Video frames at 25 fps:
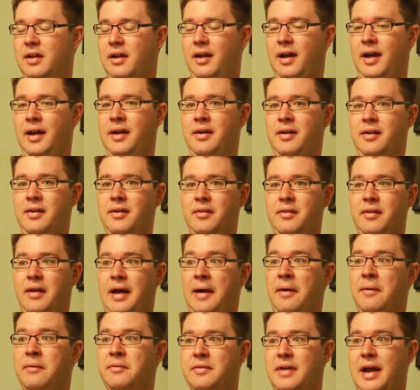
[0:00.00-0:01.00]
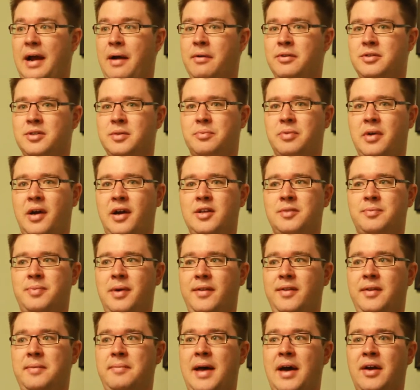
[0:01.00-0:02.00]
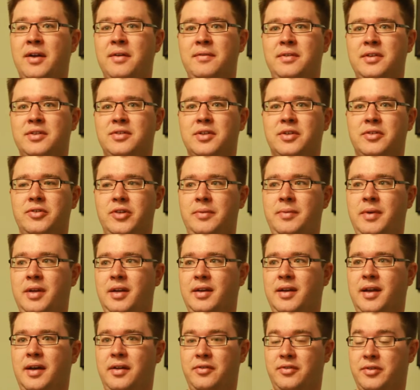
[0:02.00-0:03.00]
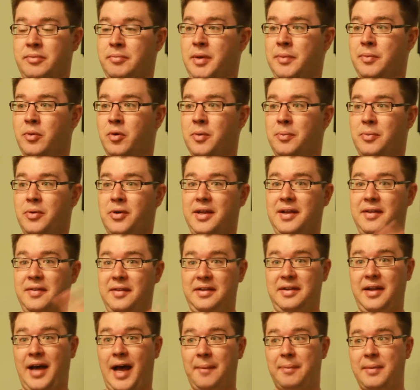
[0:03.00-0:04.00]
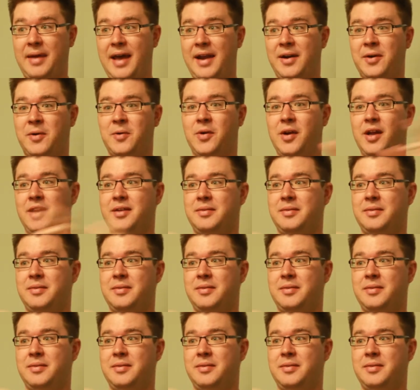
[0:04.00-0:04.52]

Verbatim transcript: Uh, I, I was surprised by the amount of disagreement and how some people were putting it in the top category,